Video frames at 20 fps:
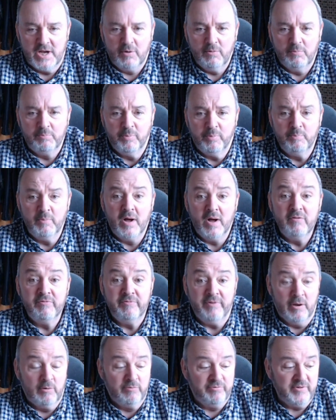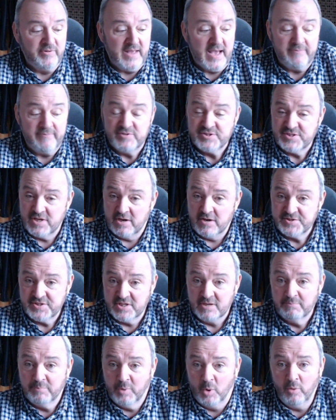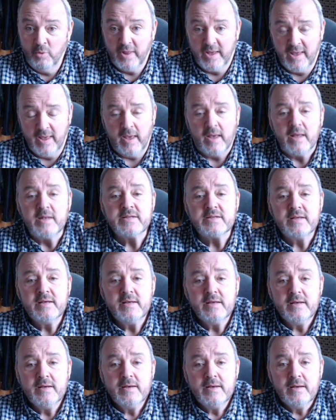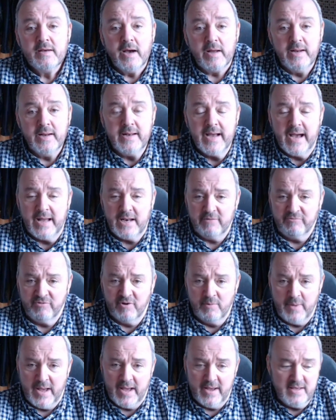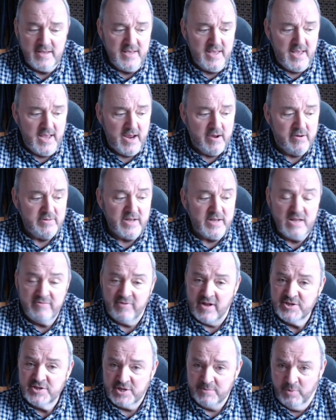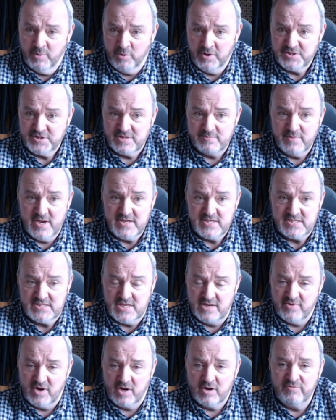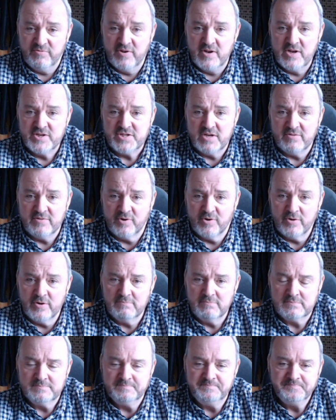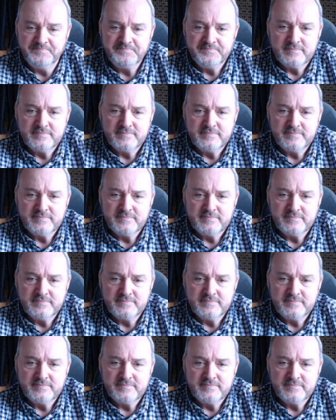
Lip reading: soul fell for the advertising and bought the kit, and he'd had it for about a year, and then eventually brought it to me to see if I could finish it for him.